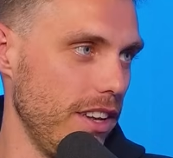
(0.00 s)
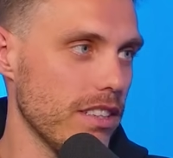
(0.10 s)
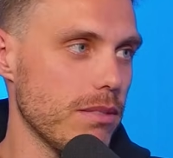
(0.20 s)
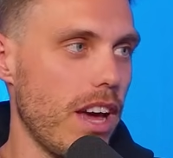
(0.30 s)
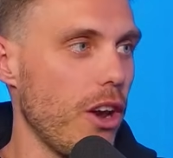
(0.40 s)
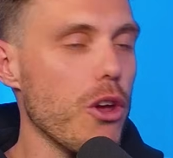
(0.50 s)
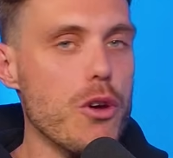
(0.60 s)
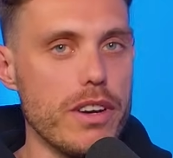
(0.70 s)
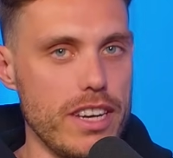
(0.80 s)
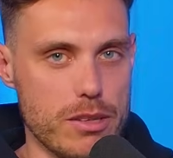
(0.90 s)
It doesn't matter
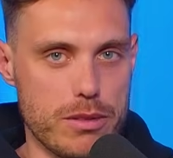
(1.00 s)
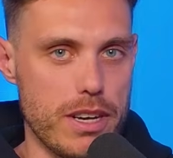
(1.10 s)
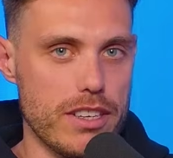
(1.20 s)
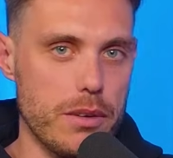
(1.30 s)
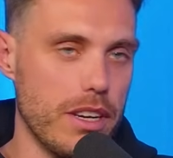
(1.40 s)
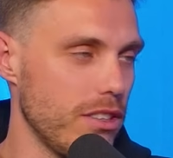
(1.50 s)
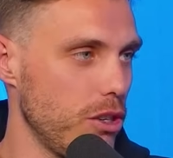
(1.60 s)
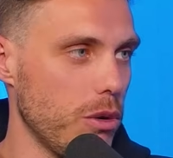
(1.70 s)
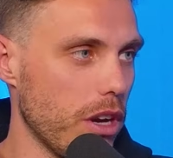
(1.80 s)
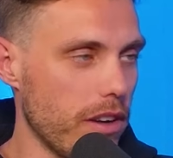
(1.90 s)
who it is, especially when it's
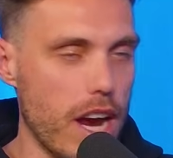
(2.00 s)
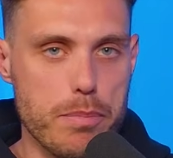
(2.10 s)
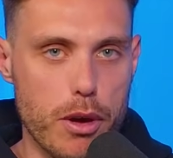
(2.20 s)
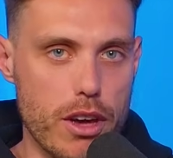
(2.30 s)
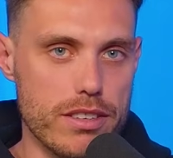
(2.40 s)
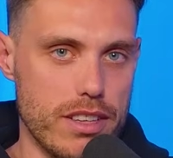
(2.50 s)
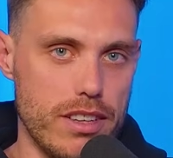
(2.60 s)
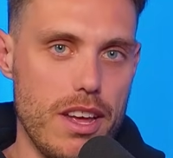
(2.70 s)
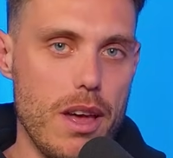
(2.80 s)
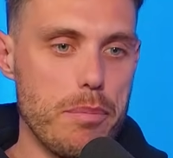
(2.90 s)
you, a great
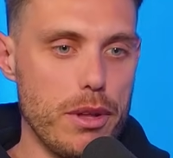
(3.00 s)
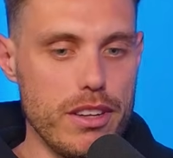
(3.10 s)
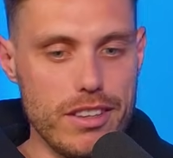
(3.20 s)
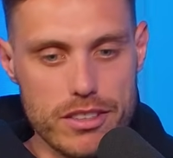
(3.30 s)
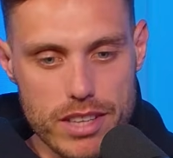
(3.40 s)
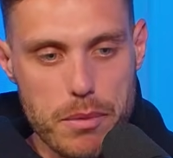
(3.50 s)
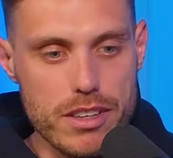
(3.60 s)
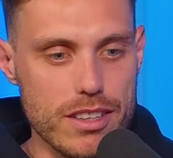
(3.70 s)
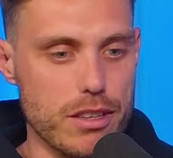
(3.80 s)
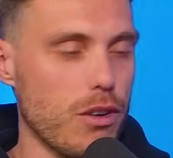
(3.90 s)
person, but
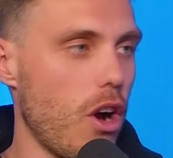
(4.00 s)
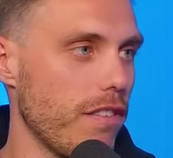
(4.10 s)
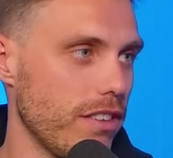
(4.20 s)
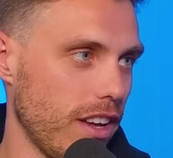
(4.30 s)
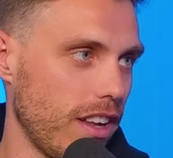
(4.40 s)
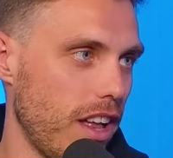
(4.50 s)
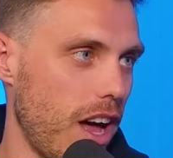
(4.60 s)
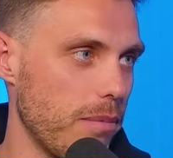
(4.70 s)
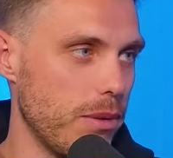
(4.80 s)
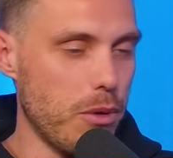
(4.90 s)
someone that's arrived to the
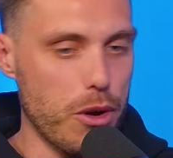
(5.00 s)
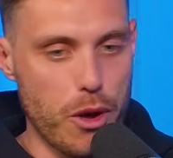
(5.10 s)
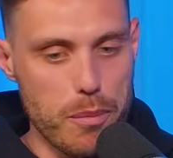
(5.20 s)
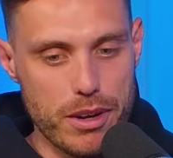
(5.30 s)
club and whatnot.